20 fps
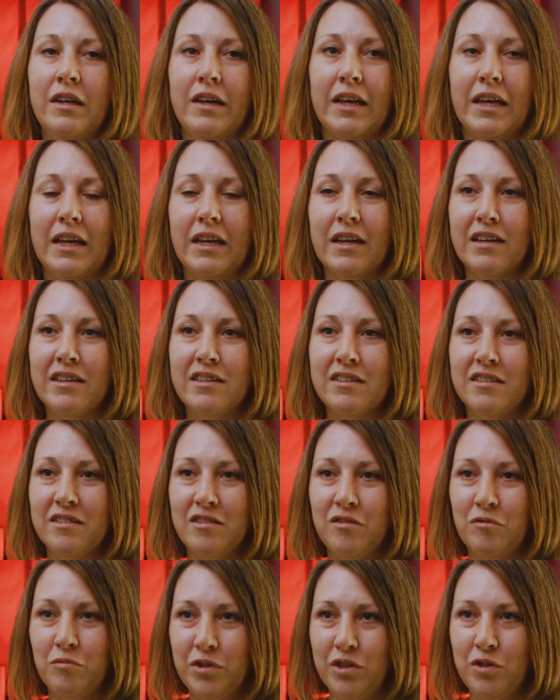and
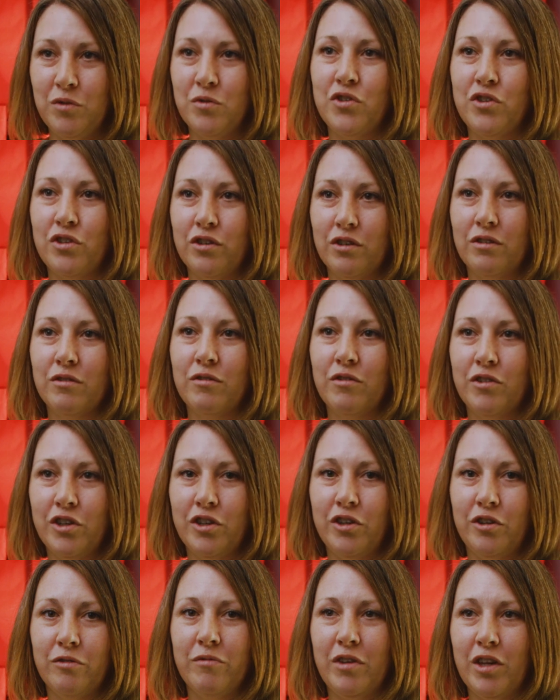reduce
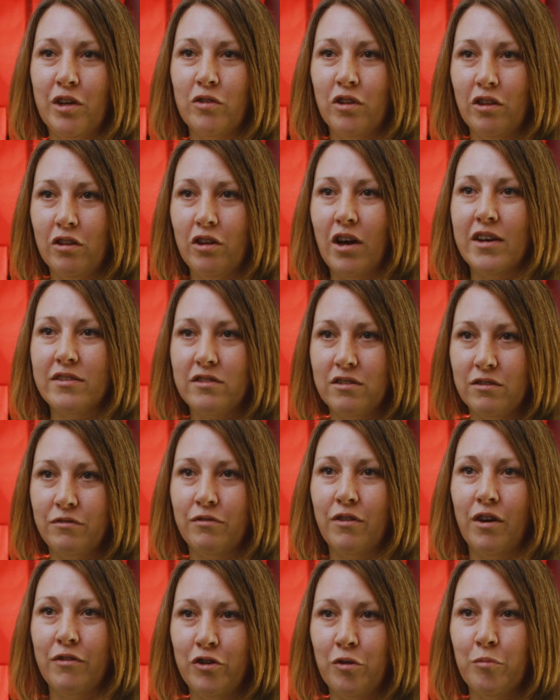the loss
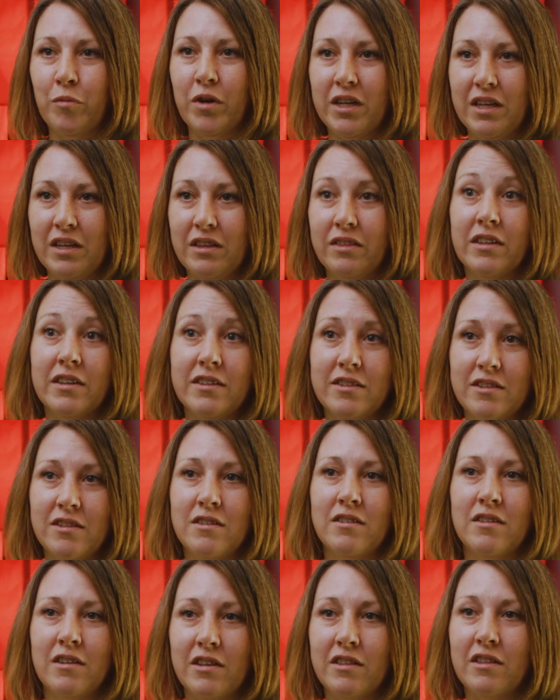of your money in
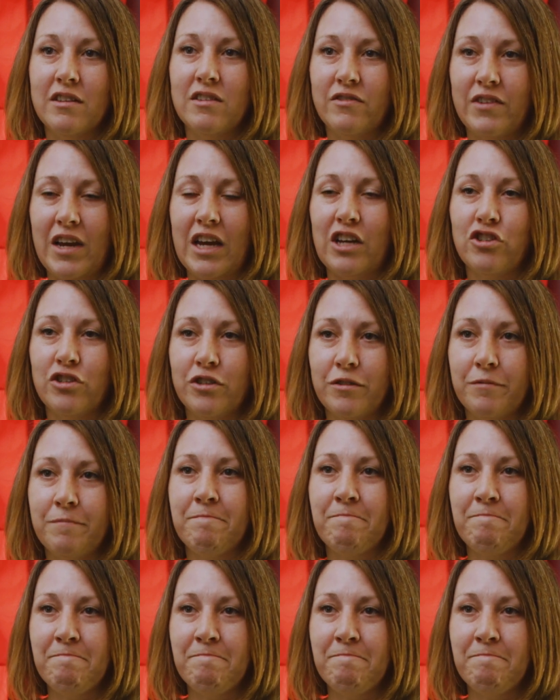this fashion.